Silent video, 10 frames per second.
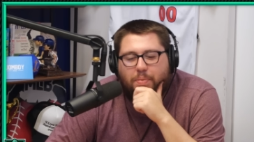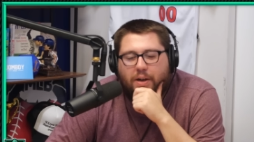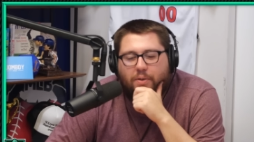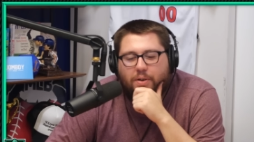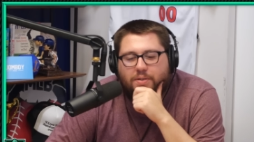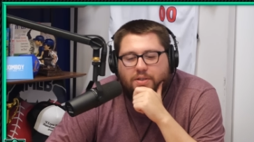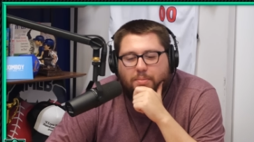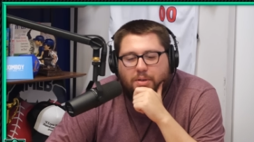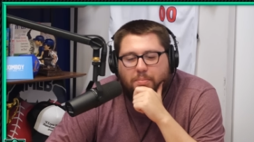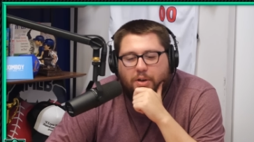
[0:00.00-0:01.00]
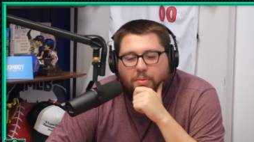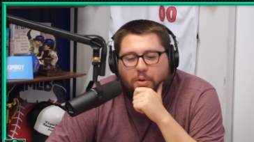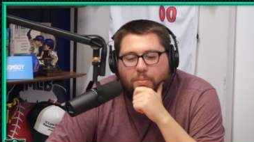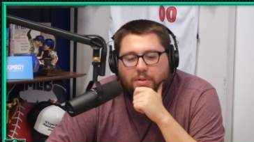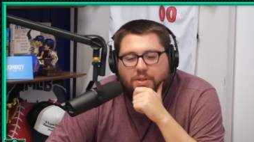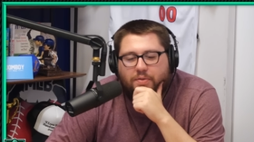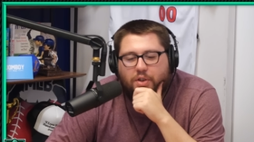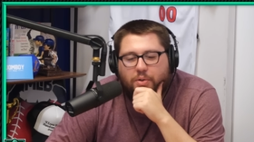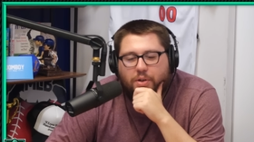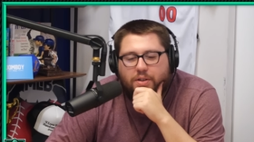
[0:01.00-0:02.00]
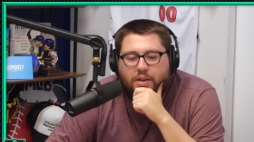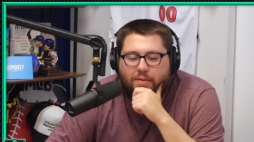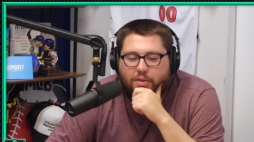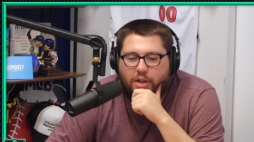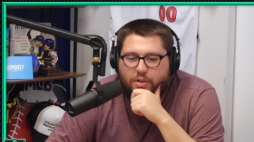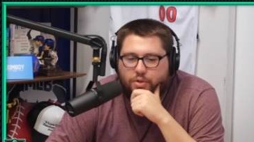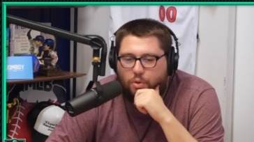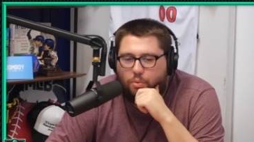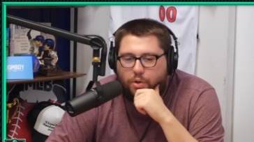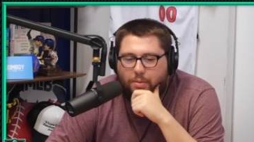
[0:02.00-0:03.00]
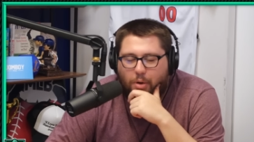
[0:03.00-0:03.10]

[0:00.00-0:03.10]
better in some of the bigger moments, even though he did have a lot of chokeworthy